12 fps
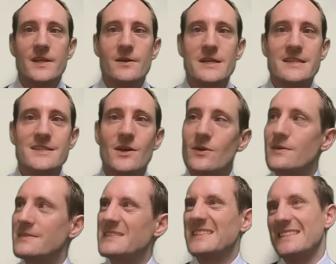You know, it's
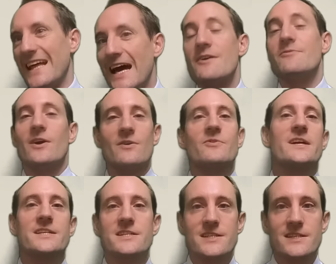not that
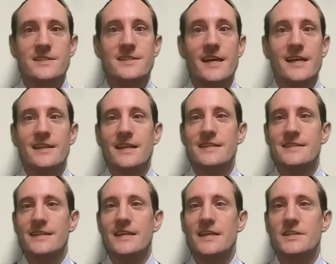far-fetched to say that it's
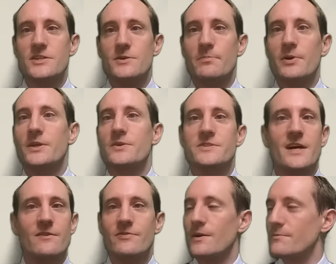akin to putting
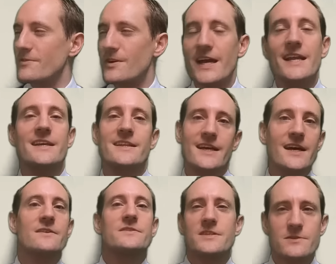yourself up for anything
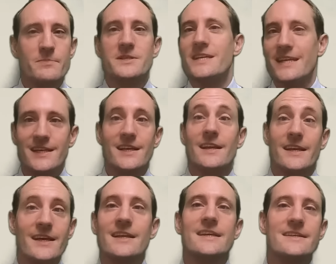else that's
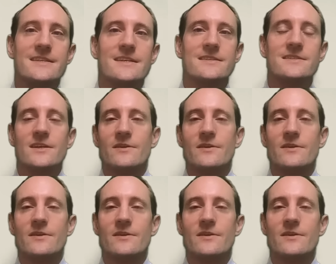particularly elitist.